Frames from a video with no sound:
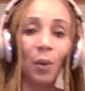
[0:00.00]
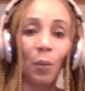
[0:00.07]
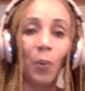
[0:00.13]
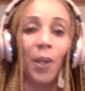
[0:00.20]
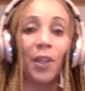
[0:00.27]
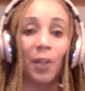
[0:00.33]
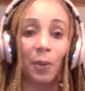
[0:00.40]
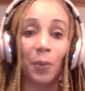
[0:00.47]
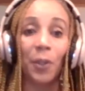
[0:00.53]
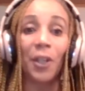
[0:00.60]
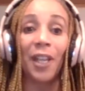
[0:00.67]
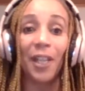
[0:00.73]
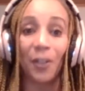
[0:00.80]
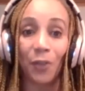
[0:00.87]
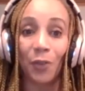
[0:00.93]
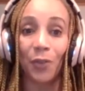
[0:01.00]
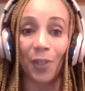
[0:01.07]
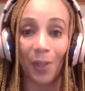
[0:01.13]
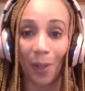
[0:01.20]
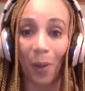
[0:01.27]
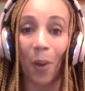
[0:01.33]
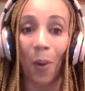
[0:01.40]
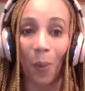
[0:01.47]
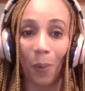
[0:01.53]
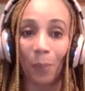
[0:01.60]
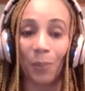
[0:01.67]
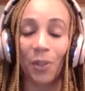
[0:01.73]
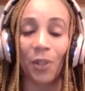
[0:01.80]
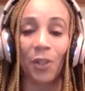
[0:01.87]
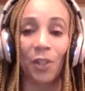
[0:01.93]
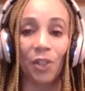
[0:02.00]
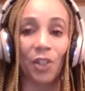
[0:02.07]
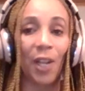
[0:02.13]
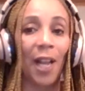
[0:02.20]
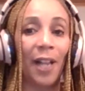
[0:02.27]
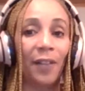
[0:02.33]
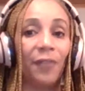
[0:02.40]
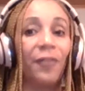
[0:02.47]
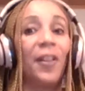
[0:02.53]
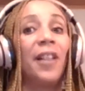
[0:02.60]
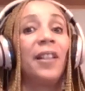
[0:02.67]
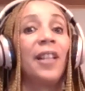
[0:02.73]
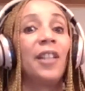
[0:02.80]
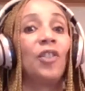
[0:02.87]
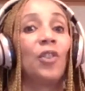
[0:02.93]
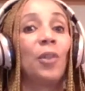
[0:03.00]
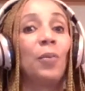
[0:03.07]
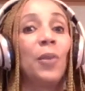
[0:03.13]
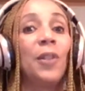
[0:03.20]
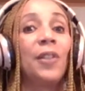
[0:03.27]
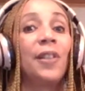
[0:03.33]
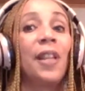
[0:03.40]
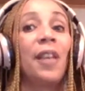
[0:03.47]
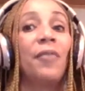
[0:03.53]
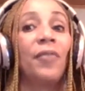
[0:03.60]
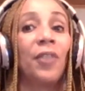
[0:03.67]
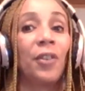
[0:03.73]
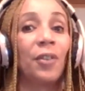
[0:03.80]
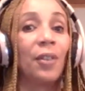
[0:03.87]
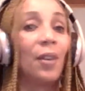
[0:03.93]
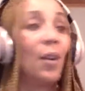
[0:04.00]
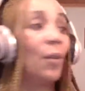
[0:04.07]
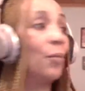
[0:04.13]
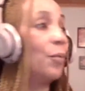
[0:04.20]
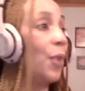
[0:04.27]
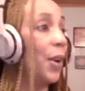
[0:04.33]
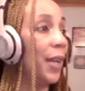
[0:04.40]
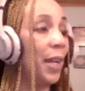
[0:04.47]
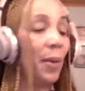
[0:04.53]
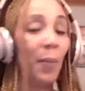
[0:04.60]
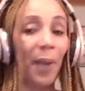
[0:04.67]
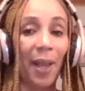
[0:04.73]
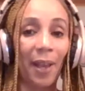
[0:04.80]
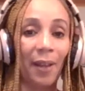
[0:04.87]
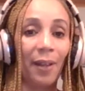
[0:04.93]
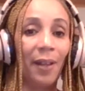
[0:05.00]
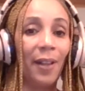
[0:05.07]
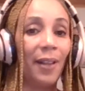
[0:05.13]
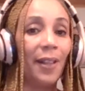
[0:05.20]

where there were issues in the home, so the child felt that she was safer running away.